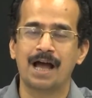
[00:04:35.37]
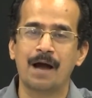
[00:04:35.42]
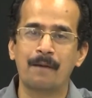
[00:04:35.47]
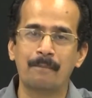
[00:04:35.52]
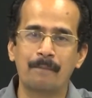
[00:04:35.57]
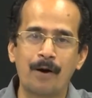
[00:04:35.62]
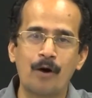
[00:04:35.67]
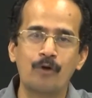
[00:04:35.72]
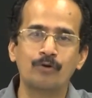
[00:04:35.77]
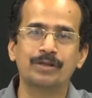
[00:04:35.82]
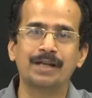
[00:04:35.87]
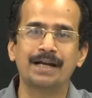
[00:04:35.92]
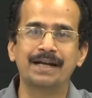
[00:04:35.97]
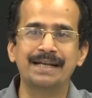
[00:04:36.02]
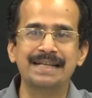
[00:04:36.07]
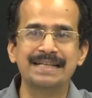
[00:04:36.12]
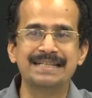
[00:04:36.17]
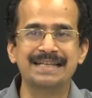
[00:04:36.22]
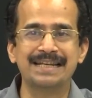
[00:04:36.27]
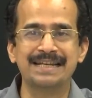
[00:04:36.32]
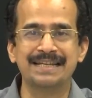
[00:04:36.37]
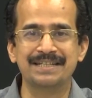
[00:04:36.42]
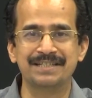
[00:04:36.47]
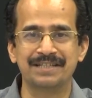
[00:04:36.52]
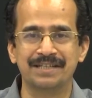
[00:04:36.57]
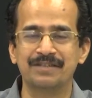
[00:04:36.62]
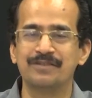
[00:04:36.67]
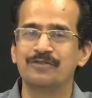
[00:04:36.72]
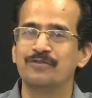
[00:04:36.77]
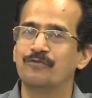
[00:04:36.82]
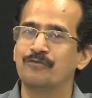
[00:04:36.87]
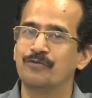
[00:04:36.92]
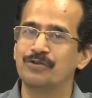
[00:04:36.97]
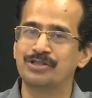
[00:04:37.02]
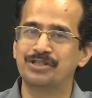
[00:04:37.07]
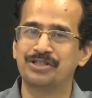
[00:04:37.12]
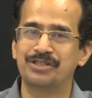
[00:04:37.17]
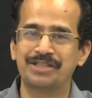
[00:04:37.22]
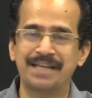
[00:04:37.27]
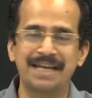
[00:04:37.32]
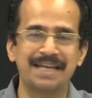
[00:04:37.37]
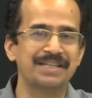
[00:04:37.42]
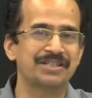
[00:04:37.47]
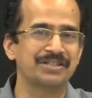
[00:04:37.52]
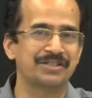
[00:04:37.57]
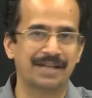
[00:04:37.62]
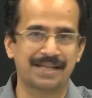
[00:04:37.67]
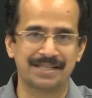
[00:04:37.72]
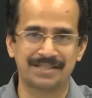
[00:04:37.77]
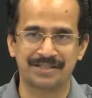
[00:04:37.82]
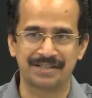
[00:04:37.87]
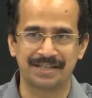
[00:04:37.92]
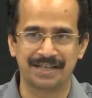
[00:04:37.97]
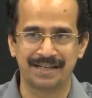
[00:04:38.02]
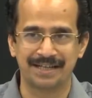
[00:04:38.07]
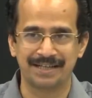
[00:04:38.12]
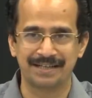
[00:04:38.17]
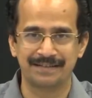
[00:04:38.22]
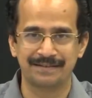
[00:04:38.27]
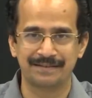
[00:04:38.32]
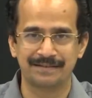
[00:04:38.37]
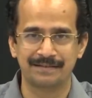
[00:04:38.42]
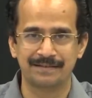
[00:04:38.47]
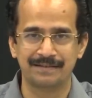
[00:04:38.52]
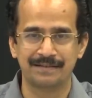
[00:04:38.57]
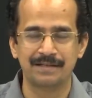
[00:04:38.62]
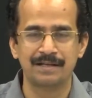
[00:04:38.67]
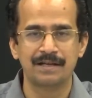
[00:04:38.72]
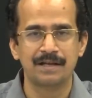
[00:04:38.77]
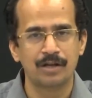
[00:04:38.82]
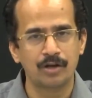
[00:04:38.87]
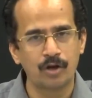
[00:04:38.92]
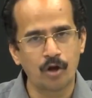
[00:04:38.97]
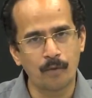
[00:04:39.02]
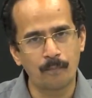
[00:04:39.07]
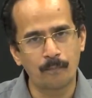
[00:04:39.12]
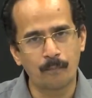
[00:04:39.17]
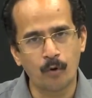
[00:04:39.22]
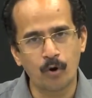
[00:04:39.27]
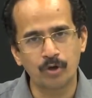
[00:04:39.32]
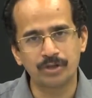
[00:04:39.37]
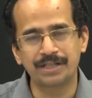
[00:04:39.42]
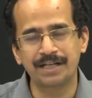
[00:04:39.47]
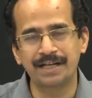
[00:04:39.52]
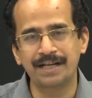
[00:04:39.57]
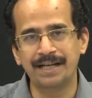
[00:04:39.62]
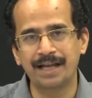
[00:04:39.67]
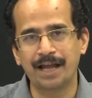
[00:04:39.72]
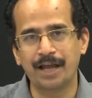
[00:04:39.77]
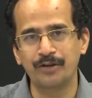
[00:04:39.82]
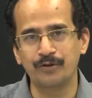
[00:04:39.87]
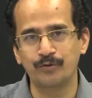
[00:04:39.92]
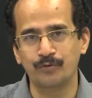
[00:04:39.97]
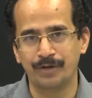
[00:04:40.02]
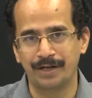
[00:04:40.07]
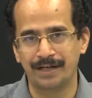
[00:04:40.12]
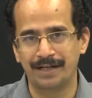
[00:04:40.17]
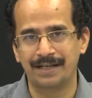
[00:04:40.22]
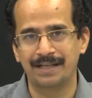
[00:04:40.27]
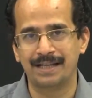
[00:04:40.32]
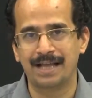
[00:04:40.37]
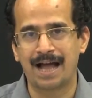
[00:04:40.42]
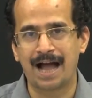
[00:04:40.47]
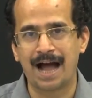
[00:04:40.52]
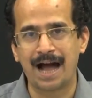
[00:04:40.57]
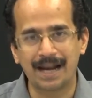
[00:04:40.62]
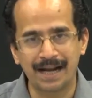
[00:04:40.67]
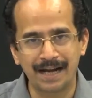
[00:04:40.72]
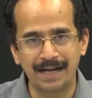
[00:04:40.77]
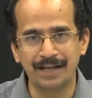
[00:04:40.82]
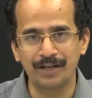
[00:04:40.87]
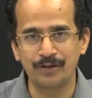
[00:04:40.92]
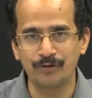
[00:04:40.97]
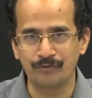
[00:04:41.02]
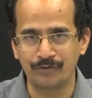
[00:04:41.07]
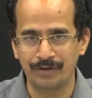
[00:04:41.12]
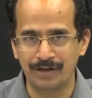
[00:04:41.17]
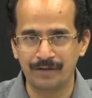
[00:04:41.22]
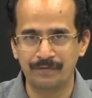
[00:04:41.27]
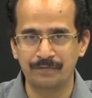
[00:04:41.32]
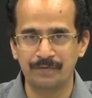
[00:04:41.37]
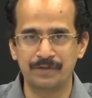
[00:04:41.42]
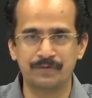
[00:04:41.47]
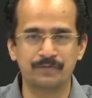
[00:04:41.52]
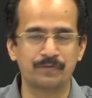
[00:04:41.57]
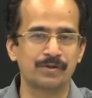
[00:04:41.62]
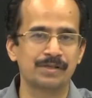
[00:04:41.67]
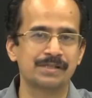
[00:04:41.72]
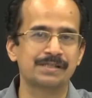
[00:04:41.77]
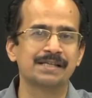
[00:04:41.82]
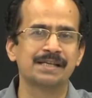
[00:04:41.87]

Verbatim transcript: the other Bosch units in different in other parts of the world, particularly Europe and U S A, they took the challenge.